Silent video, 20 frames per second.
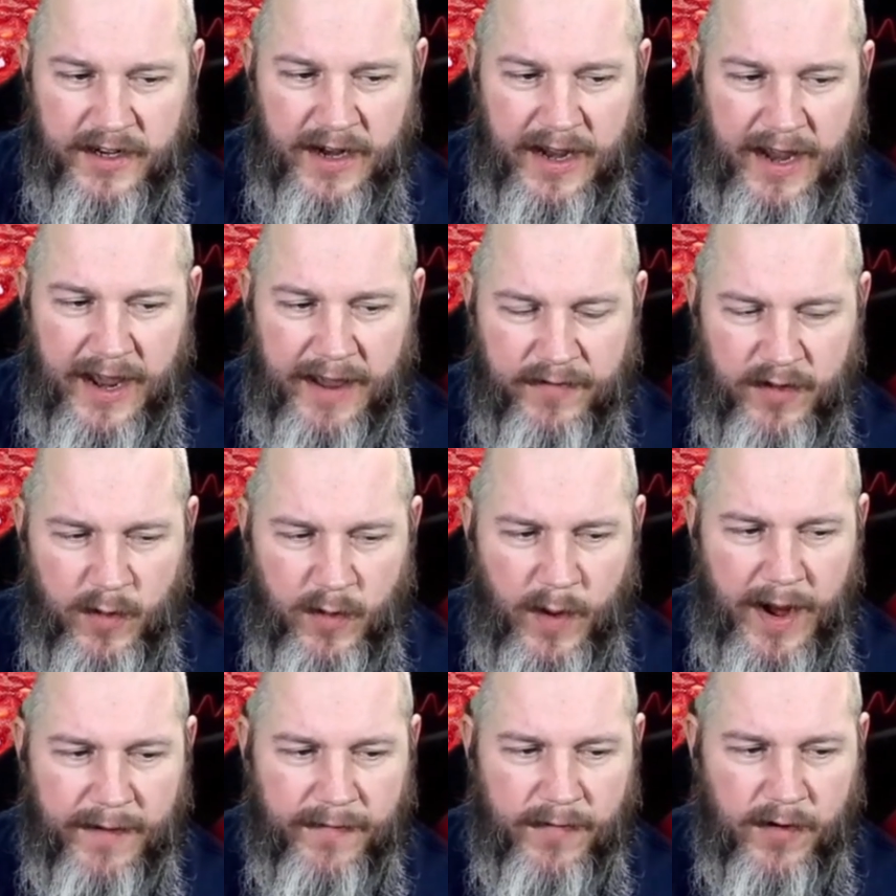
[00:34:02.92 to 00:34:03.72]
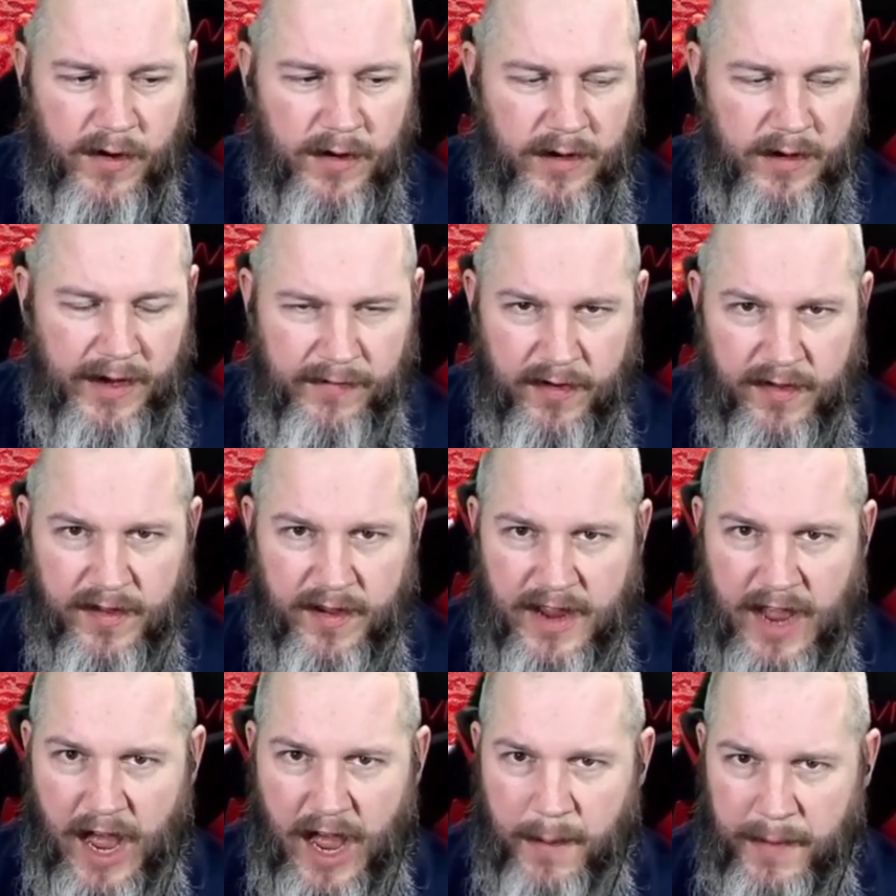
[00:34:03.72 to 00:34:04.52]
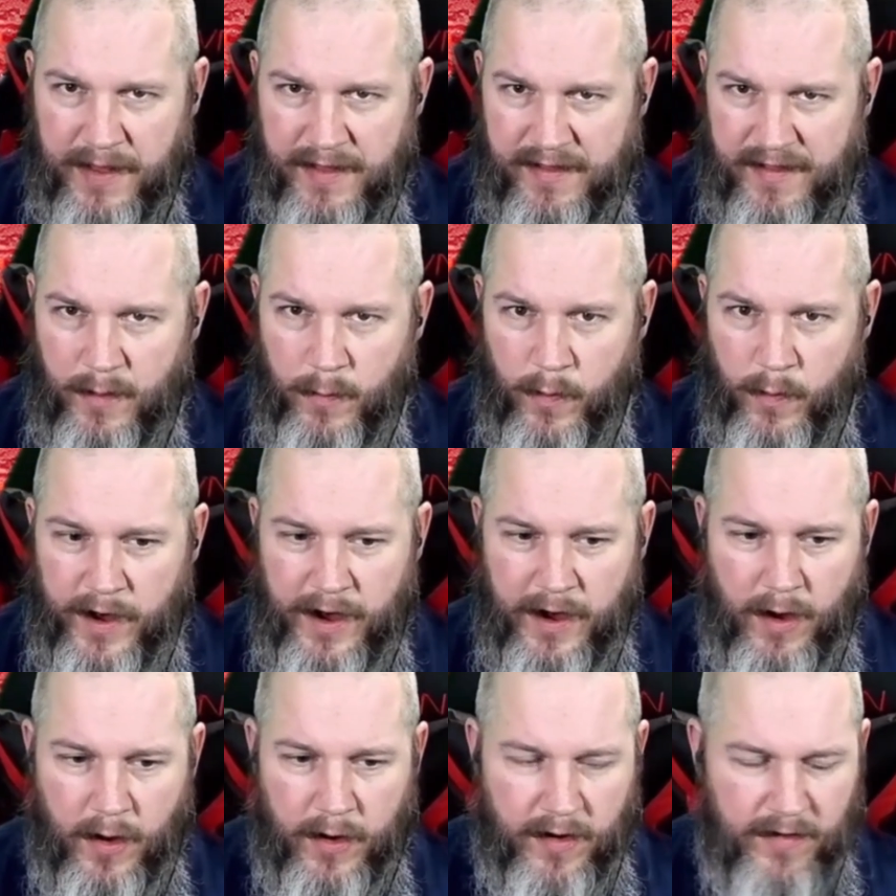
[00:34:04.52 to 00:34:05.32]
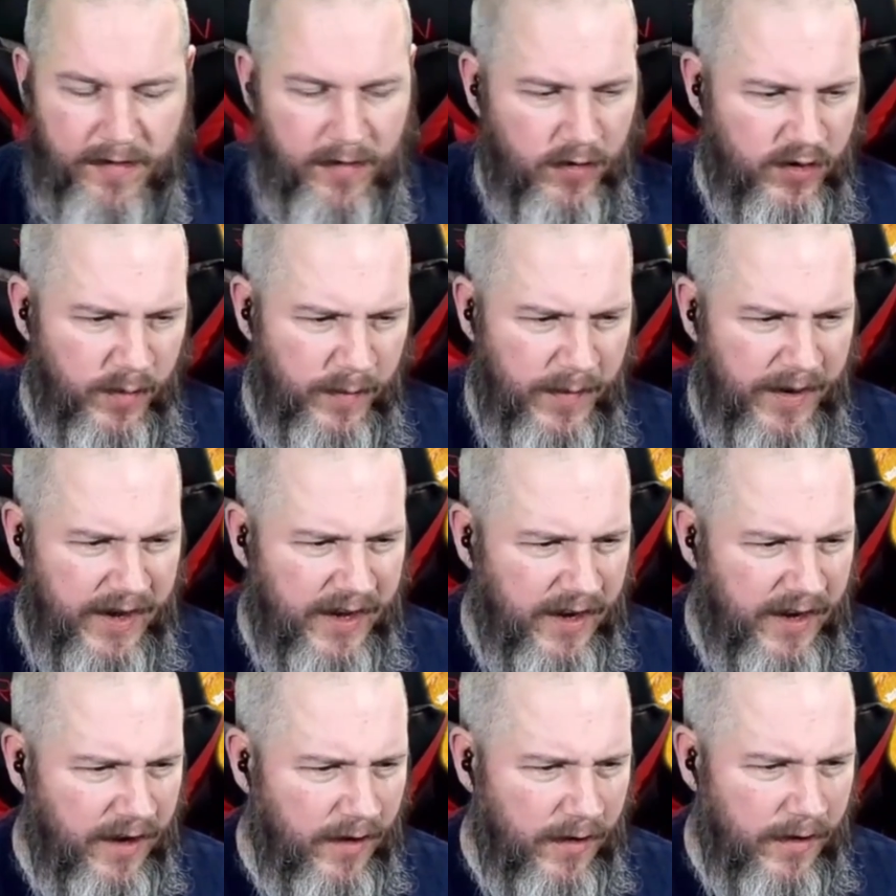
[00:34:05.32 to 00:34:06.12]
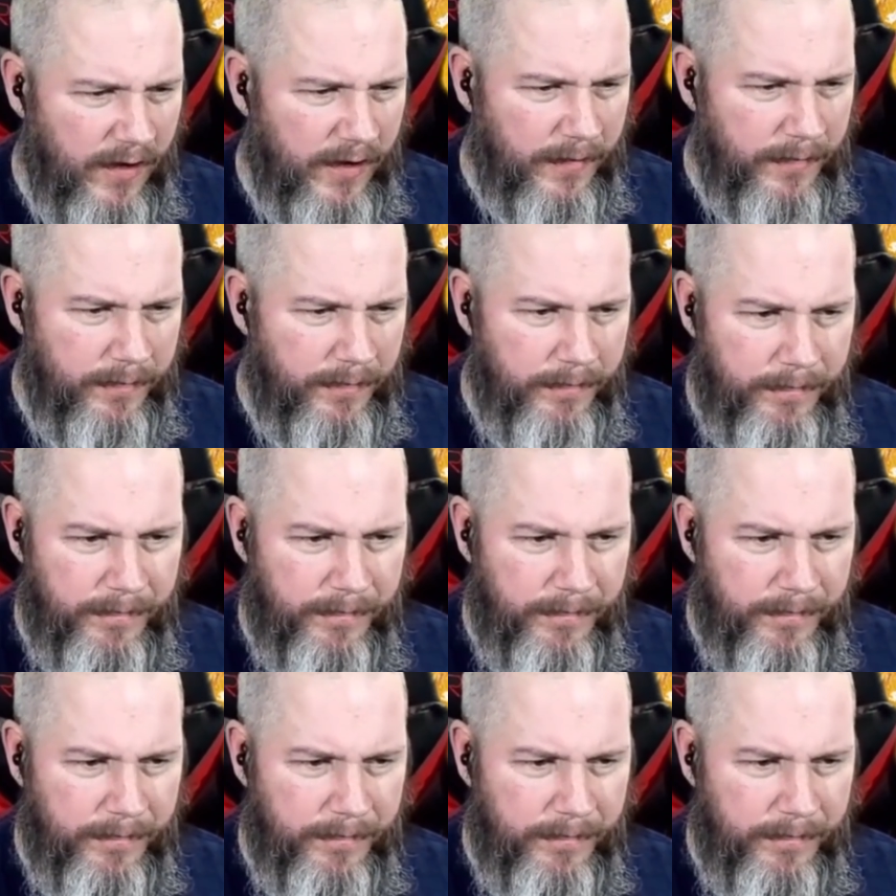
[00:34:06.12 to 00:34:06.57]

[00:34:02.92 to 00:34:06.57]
have you ever, leave us a comment somewhere on our social media or